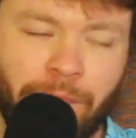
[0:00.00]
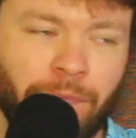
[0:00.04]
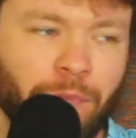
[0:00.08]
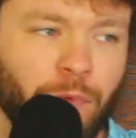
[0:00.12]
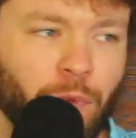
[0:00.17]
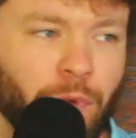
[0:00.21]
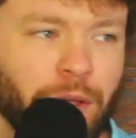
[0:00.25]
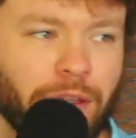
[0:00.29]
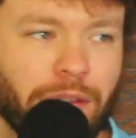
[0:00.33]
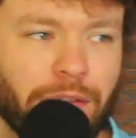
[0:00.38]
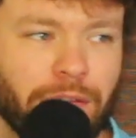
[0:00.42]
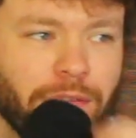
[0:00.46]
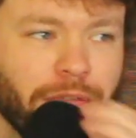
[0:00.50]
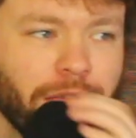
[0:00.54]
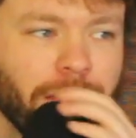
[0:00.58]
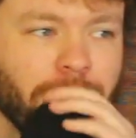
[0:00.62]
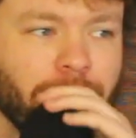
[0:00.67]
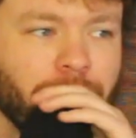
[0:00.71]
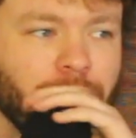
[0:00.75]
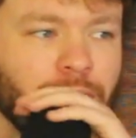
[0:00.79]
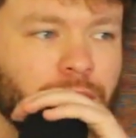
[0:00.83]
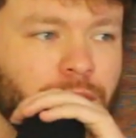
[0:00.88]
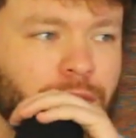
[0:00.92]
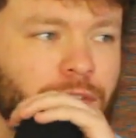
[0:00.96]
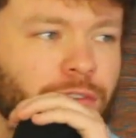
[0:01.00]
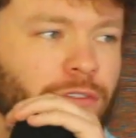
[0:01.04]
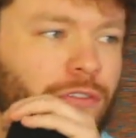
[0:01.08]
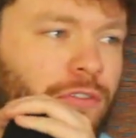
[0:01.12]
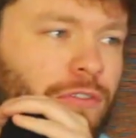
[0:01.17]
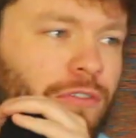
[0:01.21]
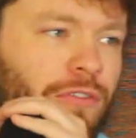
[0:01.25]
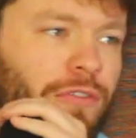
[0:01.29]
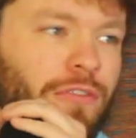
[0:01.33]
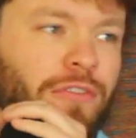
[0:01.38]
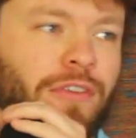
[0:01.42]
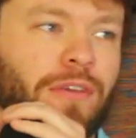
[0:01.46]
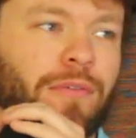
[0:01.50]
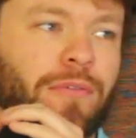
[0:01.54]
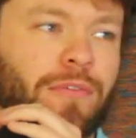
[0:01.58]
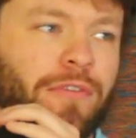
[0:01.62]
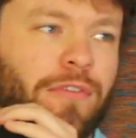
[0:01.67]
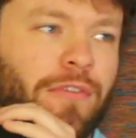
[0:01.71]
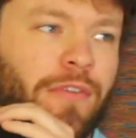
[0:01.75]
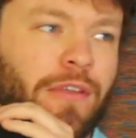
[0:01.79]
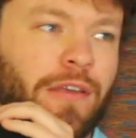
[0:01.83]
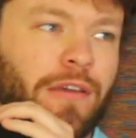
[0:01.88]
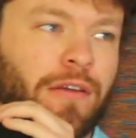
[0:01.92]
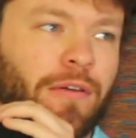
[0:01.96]
Wait, did you say it
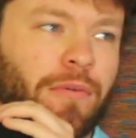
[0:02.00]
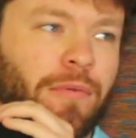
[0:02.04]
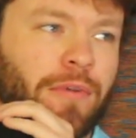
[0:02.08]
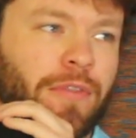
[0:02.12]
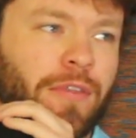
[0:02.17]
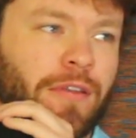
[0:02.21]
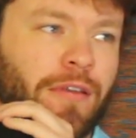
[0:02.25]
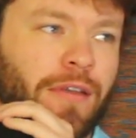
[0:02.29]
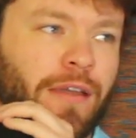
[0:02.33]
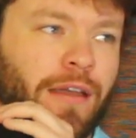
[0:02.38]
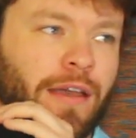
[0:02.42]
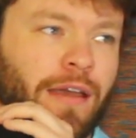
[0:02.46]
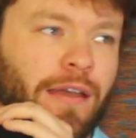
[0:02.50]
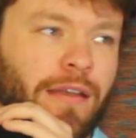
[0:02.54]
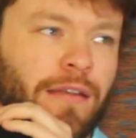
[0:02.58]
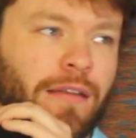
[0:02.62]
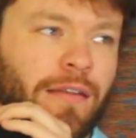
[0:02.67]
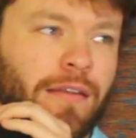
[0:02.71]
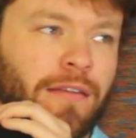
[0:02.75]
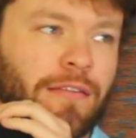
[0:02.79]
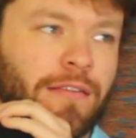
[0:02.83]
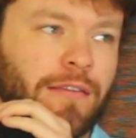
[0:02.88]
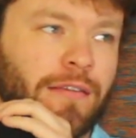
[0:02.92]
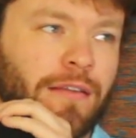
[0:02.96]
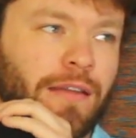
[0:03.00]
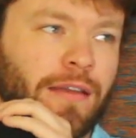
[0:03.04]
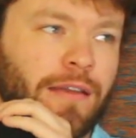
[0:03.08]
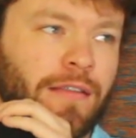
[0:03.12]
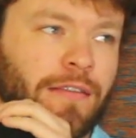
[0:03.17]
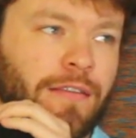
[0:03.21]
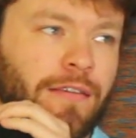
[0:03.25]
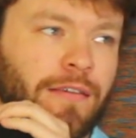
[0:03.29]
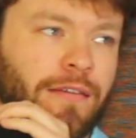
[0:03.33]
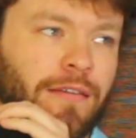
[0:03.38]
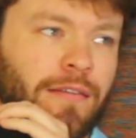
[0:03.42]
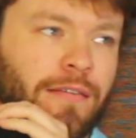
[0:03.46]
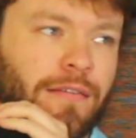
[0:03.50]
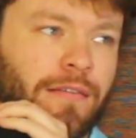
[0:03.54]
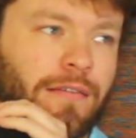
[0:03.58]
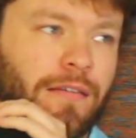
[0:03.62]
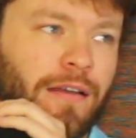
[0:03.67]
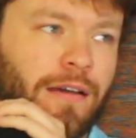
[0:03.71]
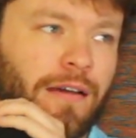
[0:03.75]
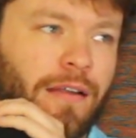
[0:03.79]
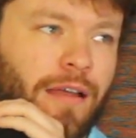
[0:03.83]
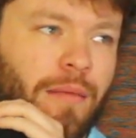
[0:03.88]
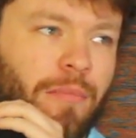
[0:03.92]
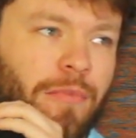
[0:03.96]
was Nio with an N as in Nancy,
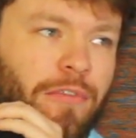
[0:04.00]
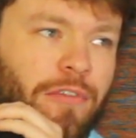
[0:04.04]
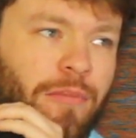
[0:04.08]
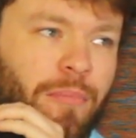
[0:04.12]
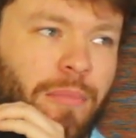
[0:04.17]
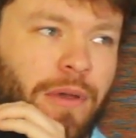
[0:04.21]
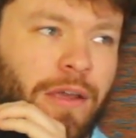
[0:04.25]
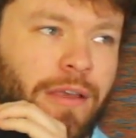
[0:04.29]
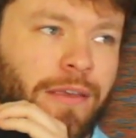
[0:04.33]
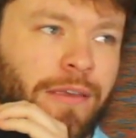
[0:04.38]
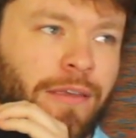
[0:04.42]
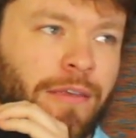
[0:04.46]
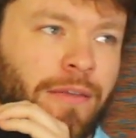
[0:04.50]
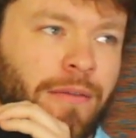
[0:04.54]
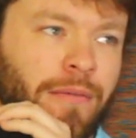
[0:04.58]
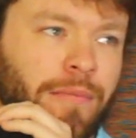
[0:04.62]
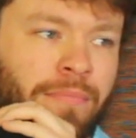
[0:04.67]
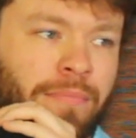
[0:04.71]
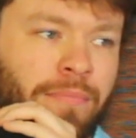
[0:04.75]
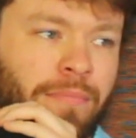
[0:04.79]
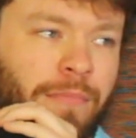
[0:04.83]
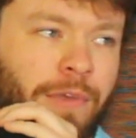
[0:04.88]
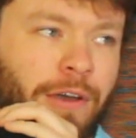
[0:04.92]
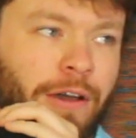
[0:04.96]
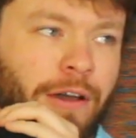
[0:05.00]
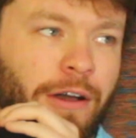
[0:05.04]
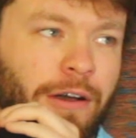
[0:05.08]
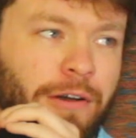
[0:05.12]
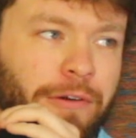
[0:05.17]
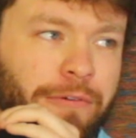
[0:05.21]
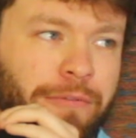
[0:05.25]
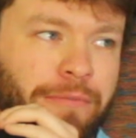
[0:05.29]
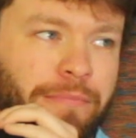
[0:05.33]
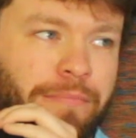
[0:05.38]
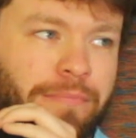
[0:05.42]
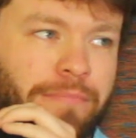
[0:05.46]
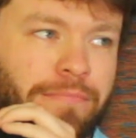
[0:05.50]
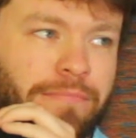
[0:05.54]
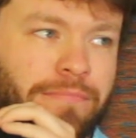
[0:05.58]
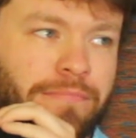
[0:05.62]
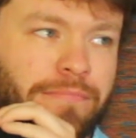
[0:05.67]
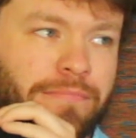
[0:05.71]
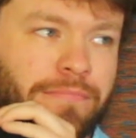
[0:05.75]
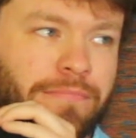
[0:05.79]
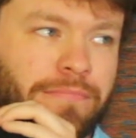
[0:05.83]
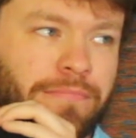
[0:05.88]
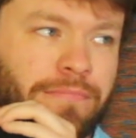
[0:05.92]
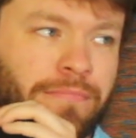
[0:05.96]
not M as in Mike? Oh,
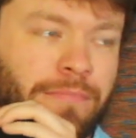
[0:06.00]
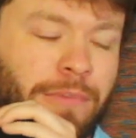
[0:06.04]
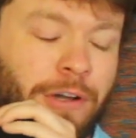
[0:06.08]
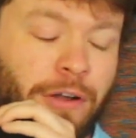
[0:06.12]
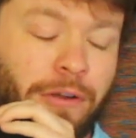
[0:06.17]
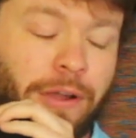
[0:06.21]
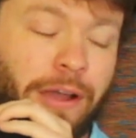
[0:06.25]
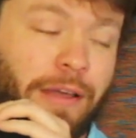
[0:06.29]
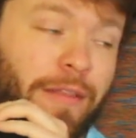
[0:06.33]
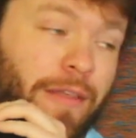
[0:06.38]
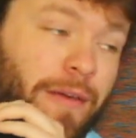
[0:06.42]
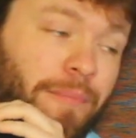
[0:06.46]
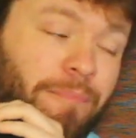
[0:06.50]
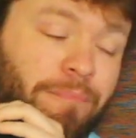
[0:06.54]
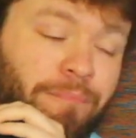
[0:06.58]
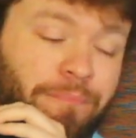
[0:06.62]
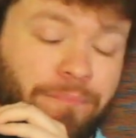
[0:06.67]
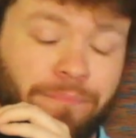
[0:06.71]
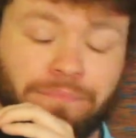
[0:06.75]
okay then.